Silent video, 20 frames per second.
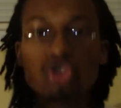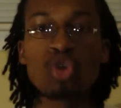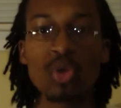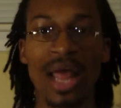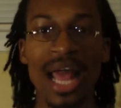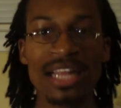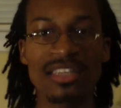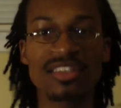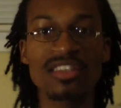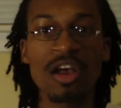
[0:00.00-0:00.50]
So
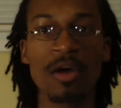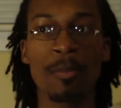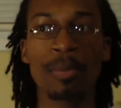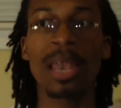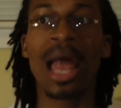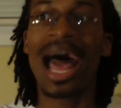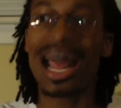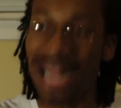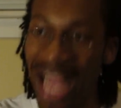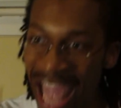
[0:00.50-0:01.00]
that
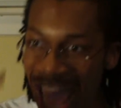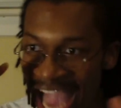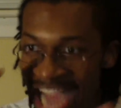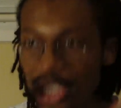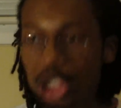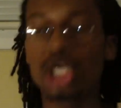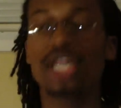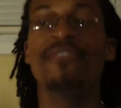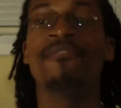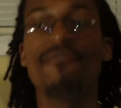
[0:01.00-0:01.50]
subplot
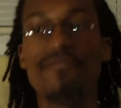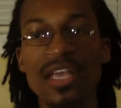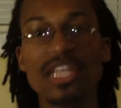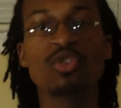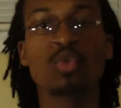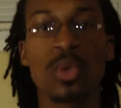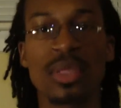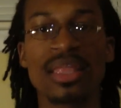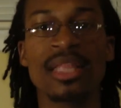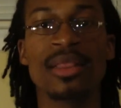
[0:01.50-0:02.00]
actually
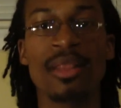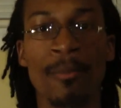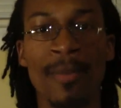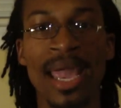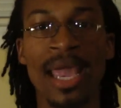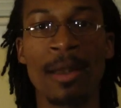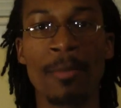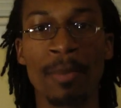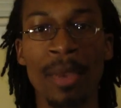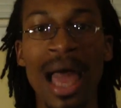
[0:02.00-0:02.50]
fits within the
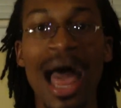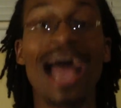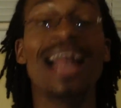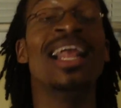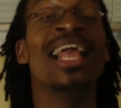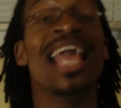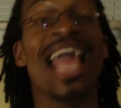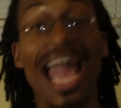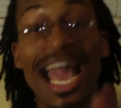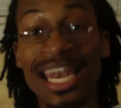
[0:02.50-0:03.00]
main
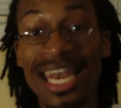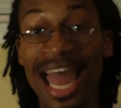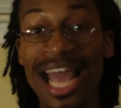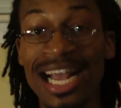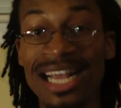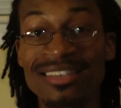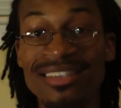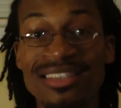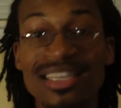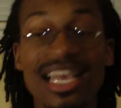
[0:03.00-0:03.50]
plot. And
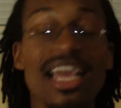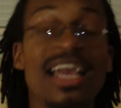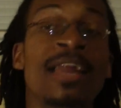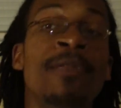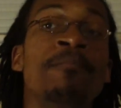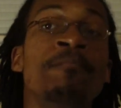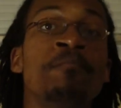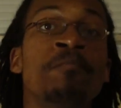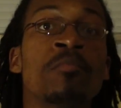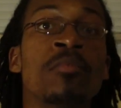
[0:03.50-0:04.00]
like I said,